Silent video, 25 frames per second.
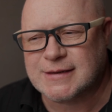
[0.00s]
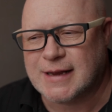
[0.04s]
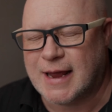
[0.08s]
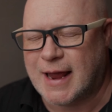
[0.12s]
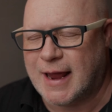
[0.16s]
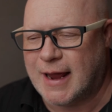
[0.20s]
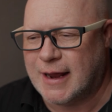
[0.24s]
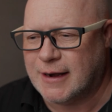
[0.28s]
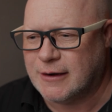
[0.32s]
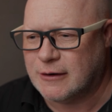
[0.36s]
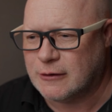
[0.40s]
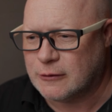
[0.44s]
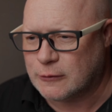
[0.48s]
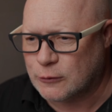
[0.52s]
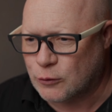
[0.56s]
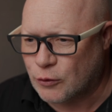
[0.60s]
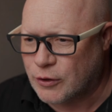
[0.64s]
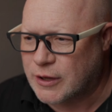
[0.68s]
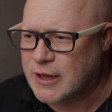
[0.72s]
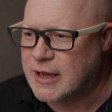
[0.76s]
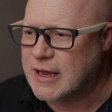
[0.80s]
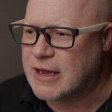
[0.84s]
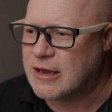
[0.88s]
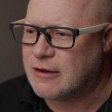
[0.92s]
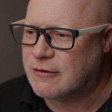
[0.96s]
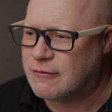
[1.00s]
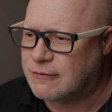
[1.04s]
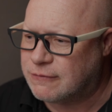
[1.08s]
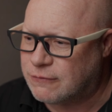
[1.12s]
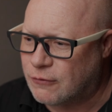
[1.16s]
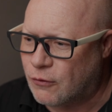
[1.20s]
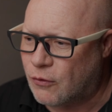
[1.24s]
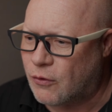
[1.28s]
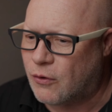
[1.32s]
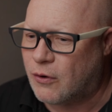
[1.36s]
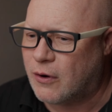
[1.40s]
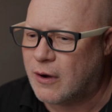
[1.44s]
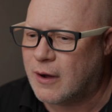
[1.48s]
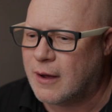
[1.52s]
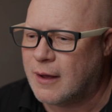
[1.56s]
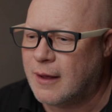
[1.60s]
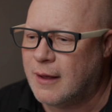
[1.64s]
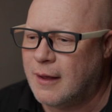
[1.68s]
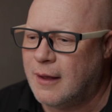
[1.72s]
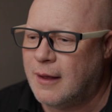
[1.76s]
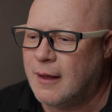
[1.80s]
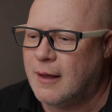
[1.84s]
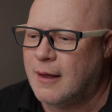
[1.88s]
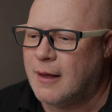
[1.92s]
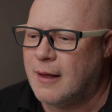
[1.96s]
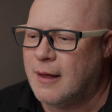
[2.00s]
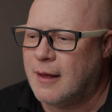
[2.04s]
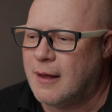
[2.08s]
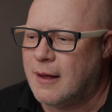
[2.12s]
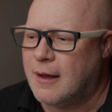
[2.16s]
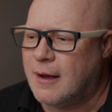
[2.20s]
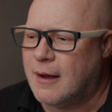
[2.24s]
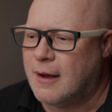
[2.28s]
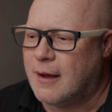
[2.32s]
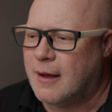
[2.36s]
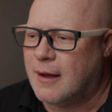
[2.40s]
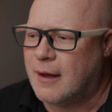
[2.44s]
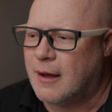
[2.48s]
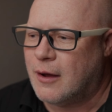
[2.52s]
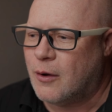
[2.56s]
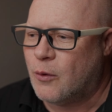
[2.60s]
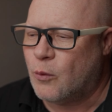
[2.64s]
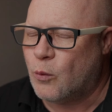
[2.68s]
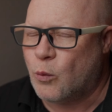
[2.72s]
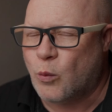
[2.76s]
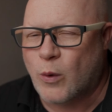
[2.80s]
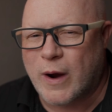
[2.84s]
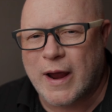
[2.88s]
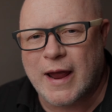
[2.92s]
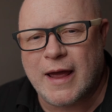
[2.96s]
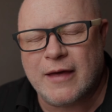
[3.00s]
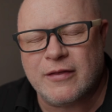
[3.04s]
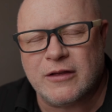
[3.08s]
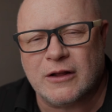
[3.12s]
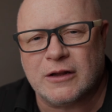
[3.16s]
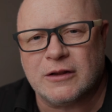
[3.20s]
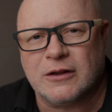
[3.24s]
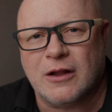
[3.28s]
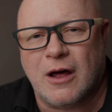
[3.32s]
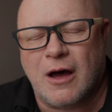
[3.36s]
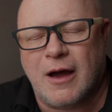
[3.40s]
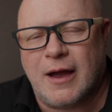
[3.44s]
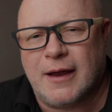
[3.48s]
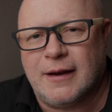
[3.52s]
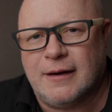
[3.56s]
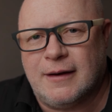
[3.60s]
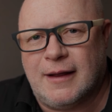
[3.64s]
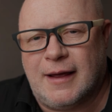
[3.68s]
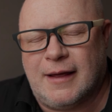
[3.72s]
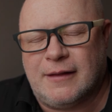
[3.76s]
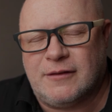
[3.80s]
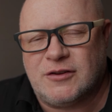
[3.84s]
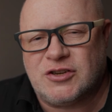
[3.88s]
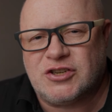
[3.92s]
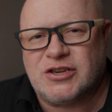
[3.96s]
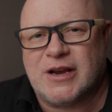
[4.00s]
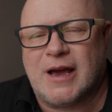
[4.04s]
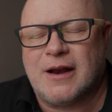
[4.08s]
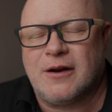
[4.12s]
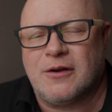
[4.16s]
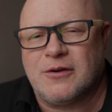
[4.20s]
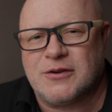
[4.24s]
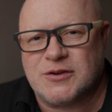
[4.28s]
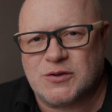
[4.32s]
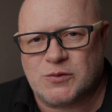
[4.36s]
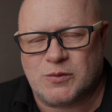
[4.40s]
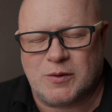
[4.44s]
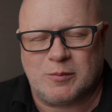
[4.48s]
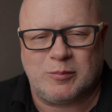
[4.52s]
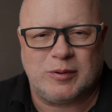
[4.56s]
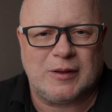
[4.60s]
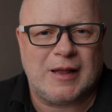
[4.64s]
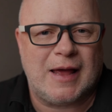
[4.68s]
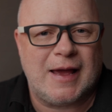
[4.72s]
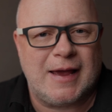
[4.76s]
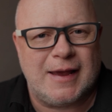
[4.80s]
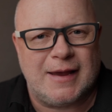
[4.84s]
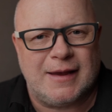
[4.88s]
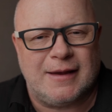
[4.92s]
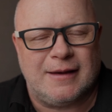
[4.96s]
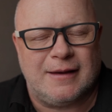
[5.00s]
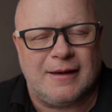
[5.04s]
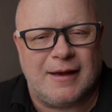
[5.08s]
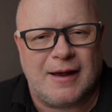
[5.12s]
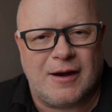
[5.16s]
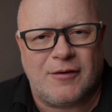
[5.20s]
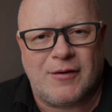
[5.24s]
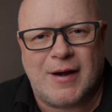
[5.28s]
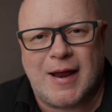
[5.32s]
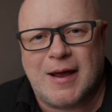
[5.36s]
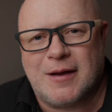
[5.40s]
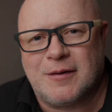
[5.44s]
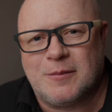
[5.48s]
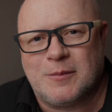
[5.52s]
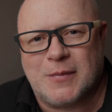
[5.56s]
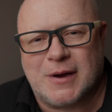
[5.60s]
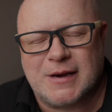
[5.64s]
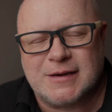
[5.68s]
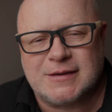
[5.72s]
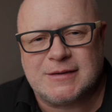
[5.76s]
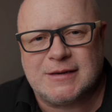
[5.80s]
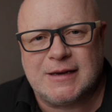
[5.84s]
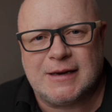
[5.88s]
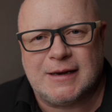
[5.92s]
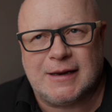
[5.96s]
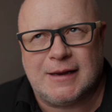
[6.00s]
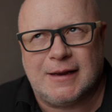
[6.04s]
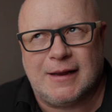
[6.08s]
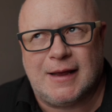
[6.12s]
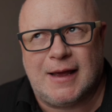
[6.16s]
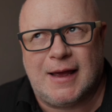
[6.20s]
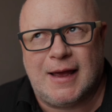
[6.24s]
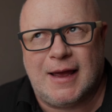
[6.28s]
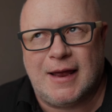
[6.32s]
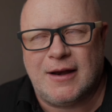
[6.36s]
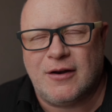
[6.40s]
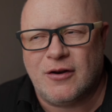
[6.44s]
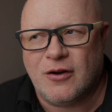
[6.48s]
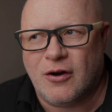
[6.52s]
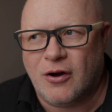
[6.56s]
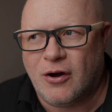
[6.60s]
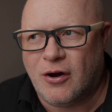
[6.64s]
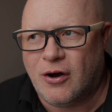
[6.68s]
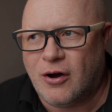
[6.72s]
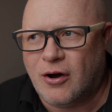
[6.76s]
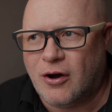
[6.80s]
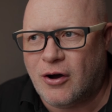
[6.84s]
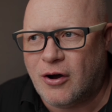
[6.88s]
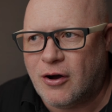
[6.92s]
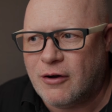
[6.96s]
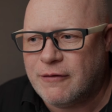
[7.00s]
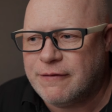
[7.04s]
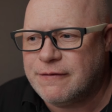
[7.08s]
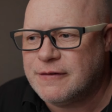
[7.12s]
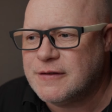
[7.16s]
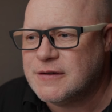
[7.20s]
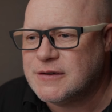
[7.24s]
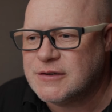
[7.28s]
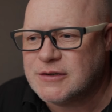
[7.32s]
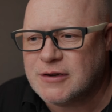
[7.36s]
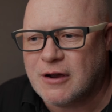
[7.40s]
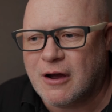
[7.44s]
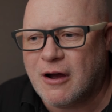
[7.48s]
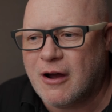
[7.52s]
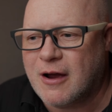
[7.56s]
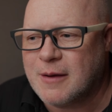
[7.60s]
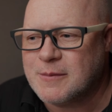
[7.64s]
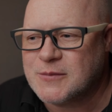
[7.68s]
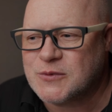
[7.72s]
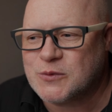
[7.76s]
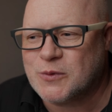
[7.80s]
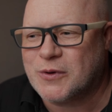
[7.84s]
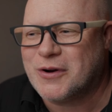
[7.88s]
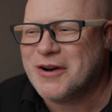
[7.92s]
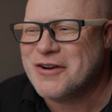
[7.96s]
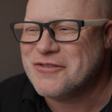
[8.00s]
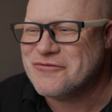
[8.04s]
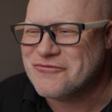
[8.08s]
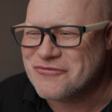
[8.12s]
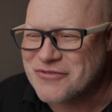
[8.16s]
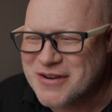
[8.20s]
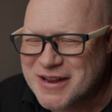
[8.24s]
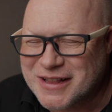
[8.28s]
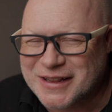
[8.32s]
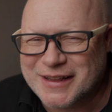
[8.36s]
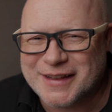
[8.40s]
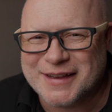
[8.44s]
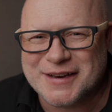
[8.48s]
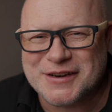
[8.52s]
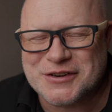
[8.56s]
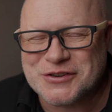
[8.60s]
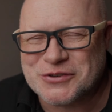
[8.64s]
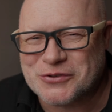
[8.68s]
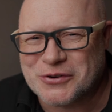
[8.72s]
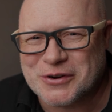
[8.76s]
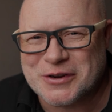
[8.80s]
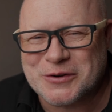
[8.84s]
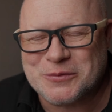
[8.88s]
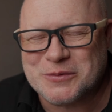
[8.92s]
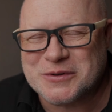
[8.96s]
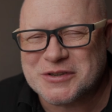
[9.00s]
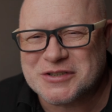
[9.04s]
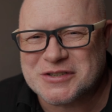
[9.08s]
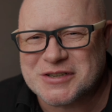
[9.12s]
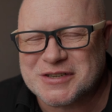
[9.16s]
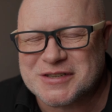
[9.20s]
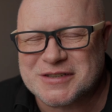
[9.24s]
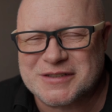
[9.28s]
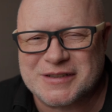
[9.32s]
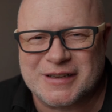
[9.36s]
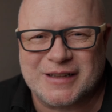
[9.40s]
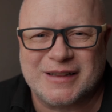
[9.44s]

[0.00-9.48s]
and looking for where the light and shadows were playing around my city, and oftentimes what I really enjoyed was just the